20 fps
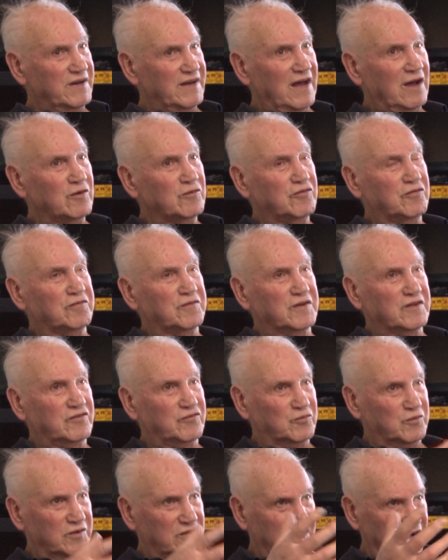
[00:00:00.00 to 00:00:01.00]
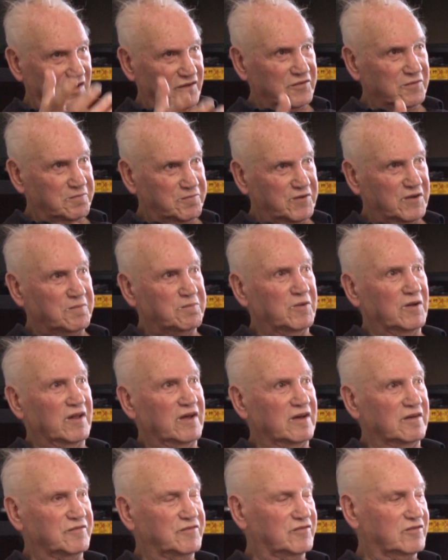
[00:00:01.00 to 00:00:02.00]
in Auschwitz, where other people
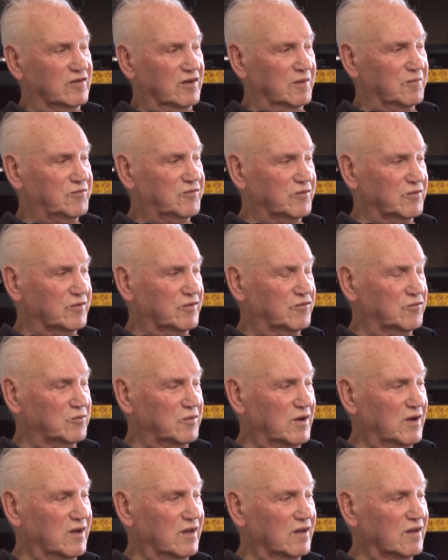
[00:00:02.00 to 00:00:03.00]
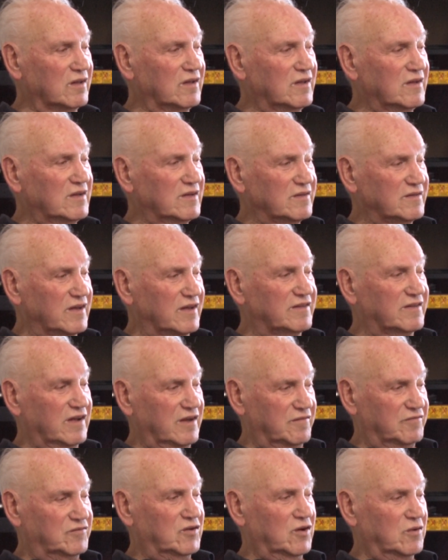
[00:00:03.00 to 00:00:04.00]
have sculpture as well that
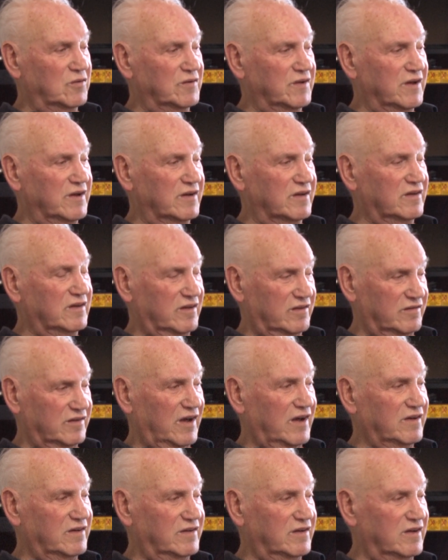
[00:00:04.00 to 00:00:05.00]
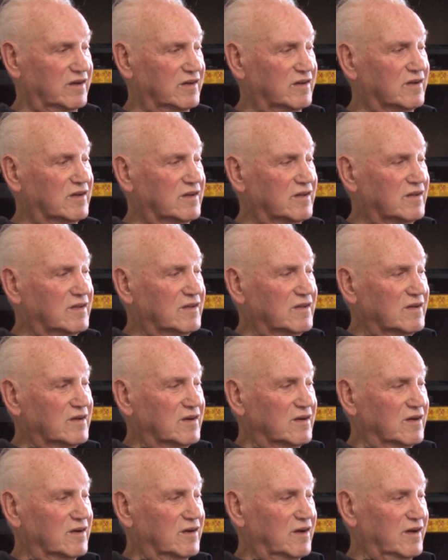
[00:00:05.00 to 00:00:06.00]
they've donated, as I did,
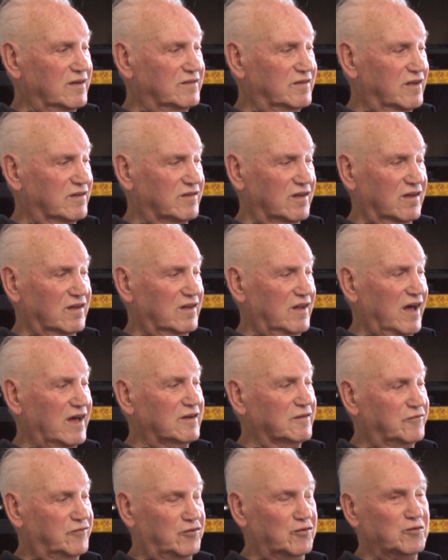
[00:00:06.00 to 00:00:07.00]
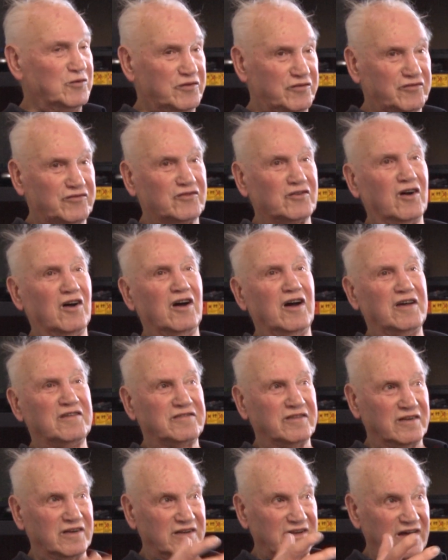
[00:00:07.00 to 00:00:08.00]
there's a lot of Jewish stars
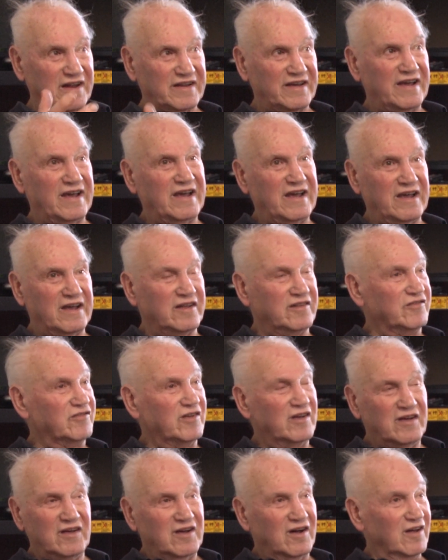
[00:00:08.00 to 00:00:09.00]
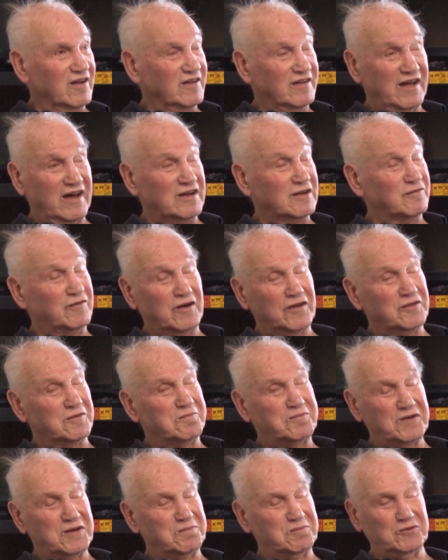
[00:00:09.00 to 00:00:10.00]
and a lot of hands. A lot of other
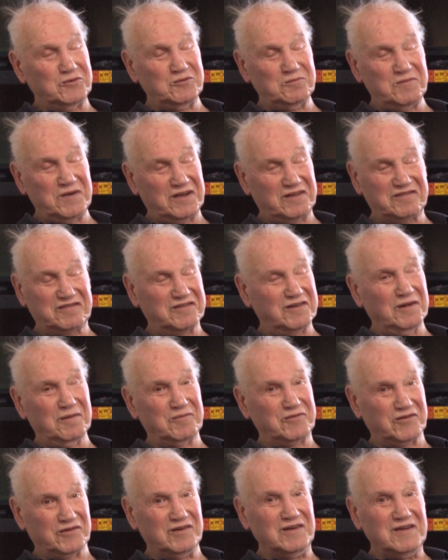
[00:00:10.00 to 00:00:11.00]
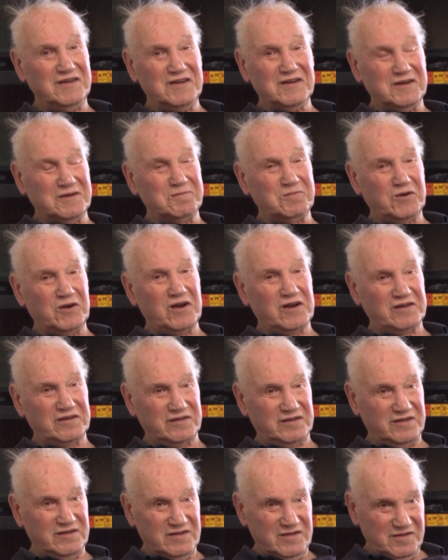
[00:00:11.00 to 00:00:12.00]
people who make sculpture
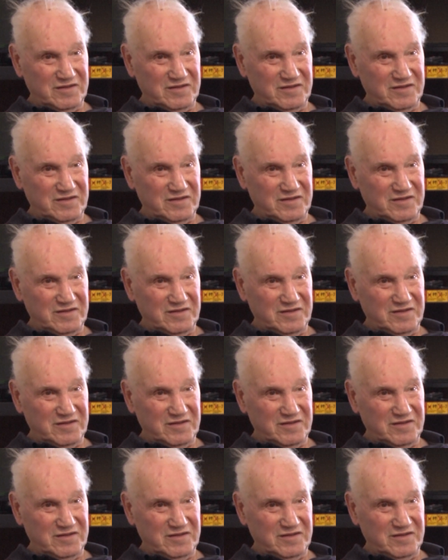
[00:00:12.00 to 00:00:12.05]
apparently